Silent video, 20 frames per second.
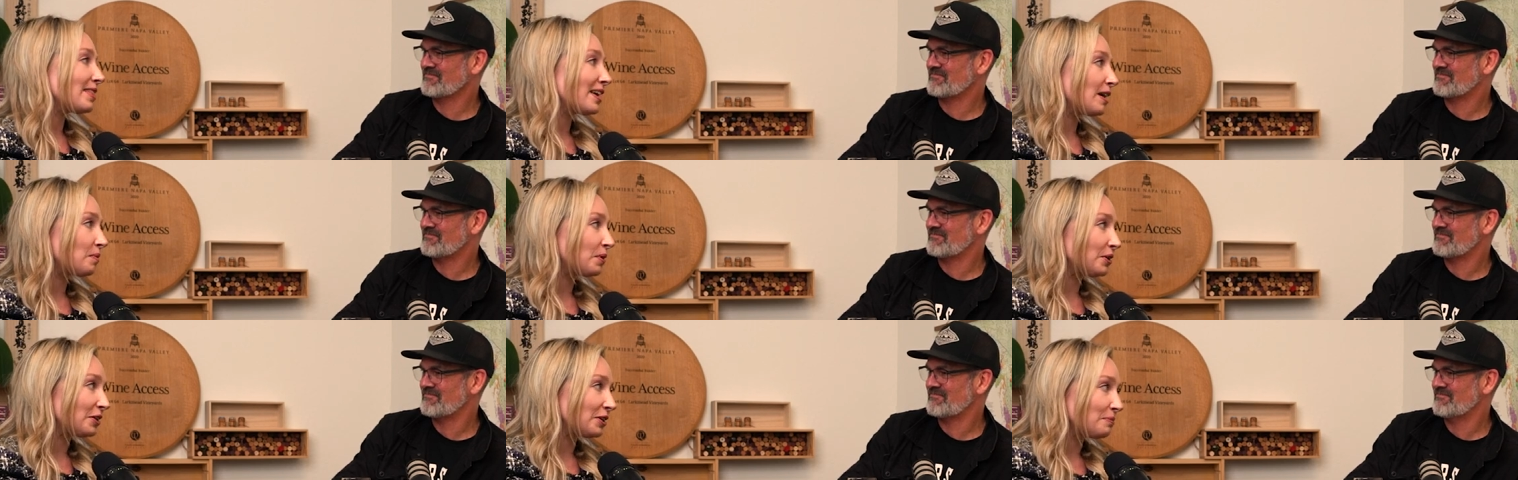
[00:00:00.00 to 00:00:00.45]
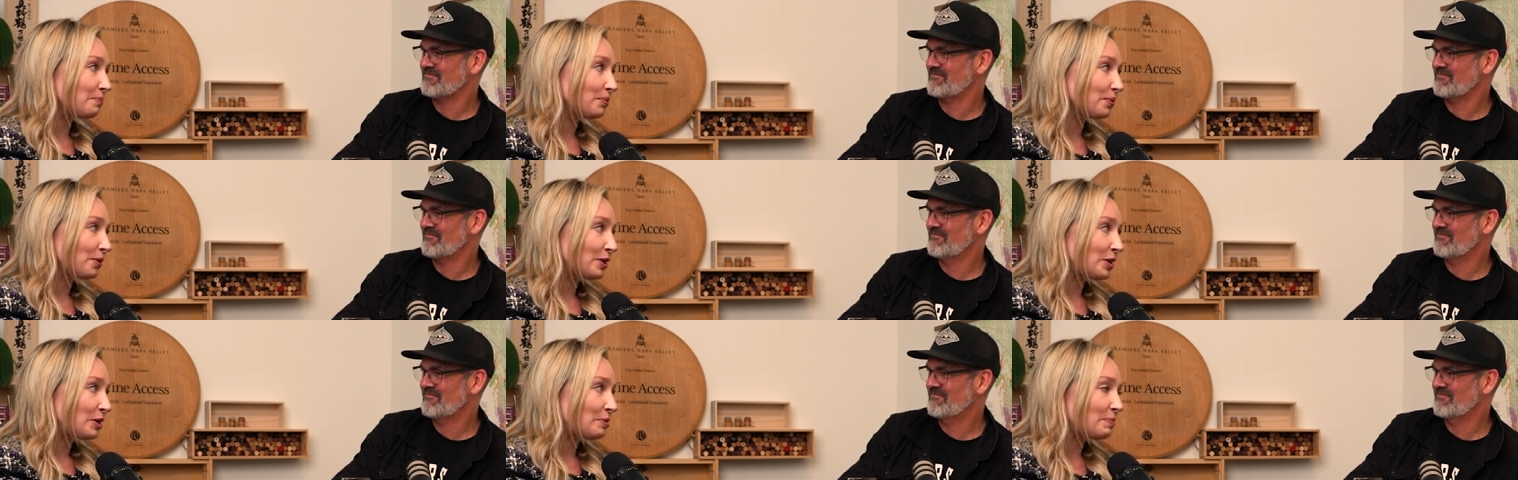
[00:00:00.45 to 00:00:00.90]
Speaker 1: they will in
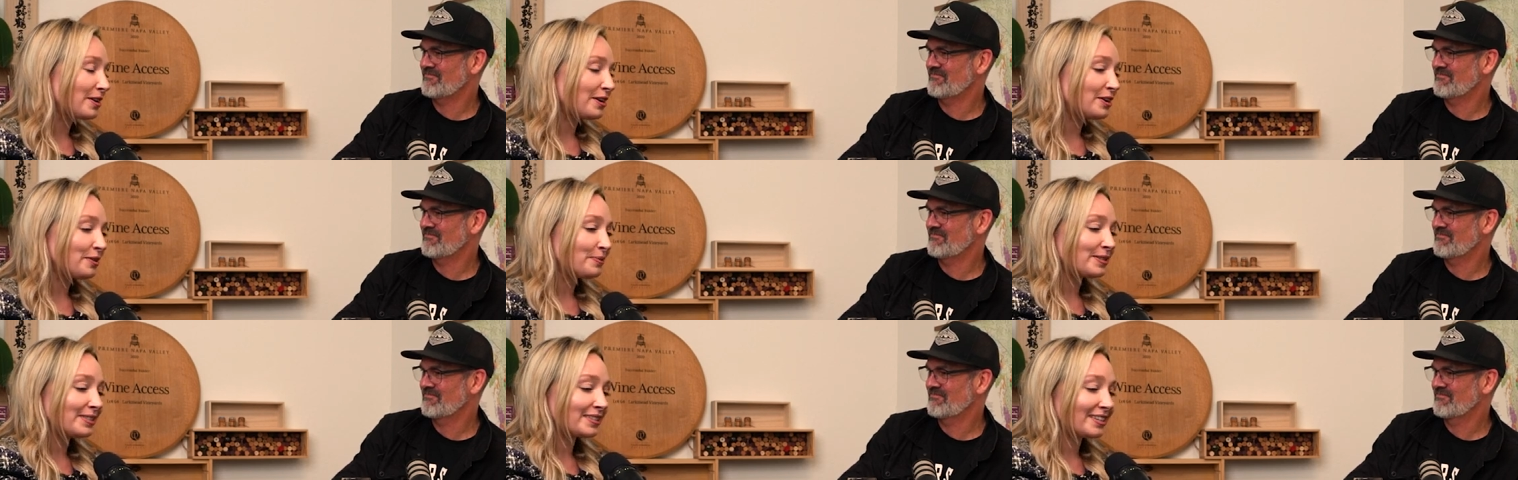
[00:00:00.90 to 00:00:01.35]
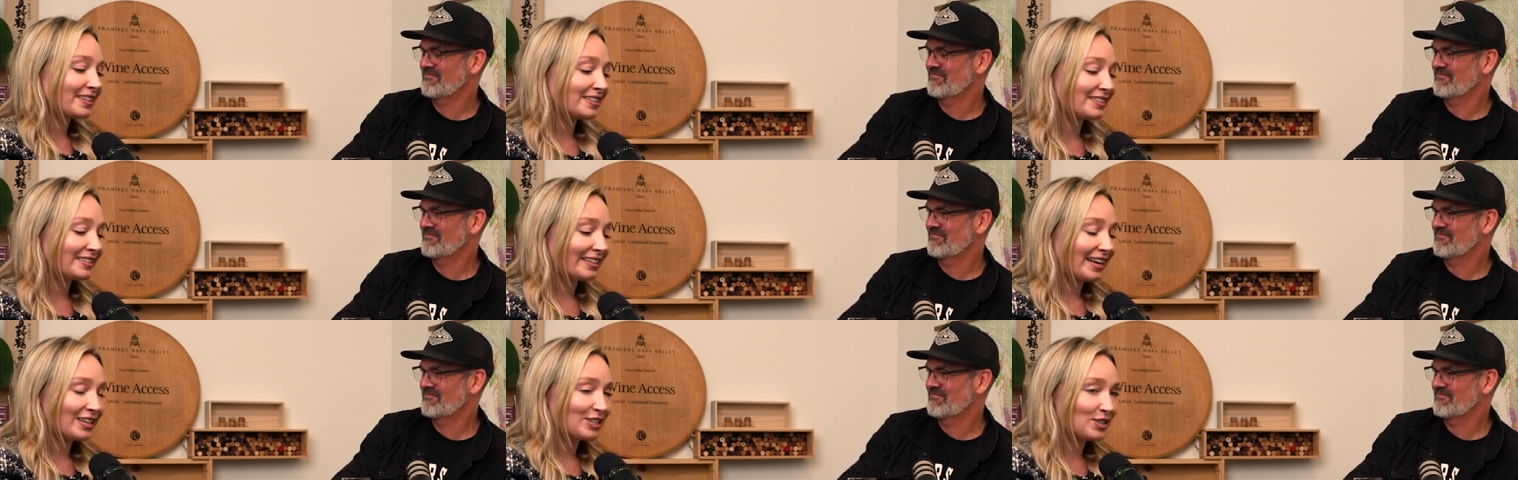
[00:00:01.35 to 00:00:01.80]
Bordeaux, but no one's going to
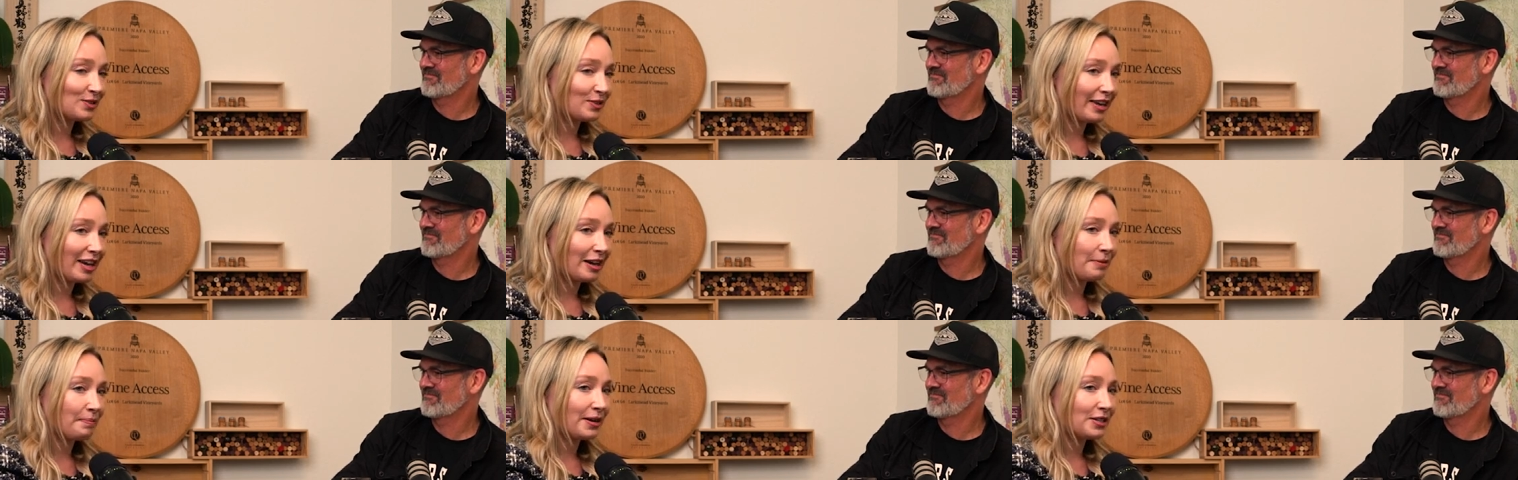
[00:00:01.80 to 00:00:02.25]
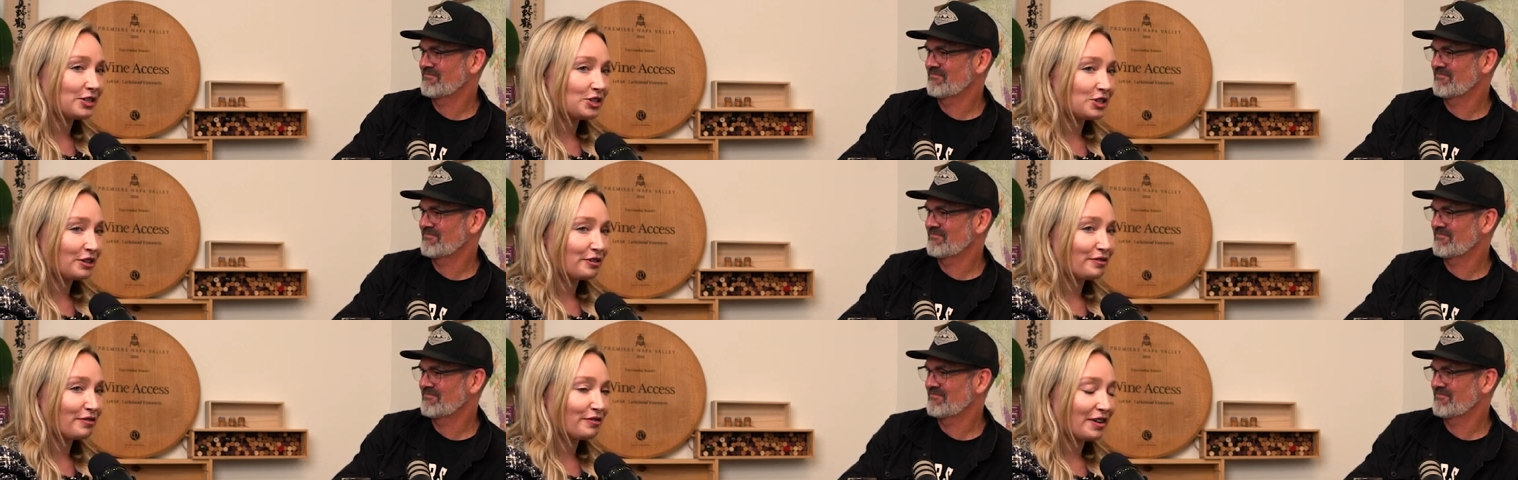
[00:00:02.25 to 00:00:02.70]
slide you a
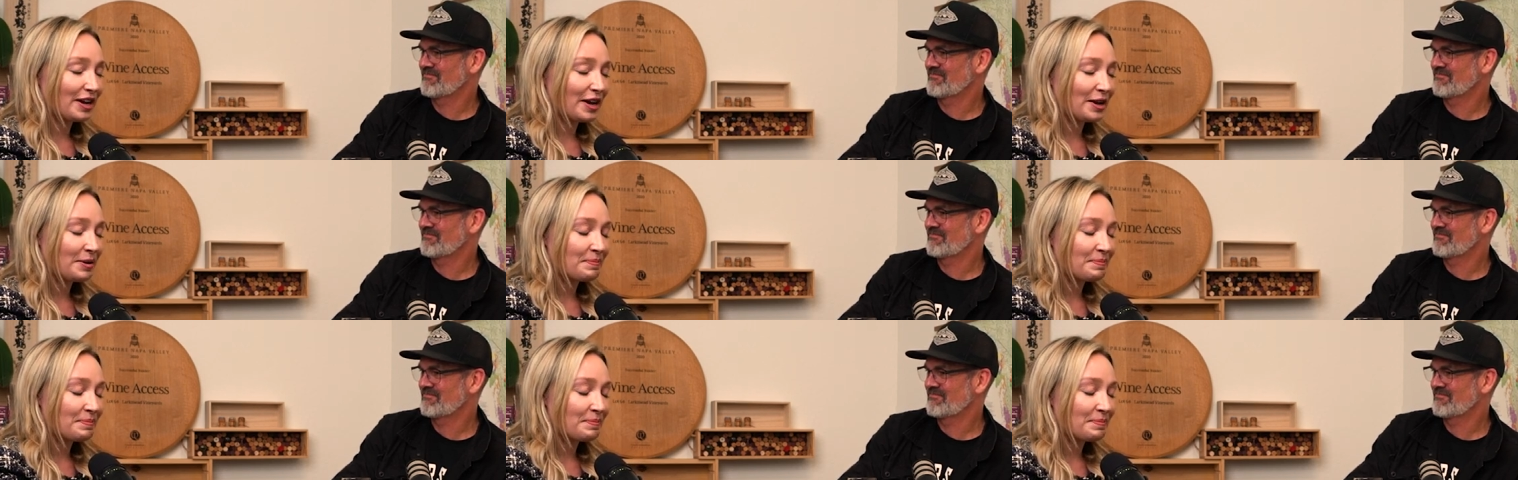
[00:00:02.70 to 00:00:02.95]
bunch of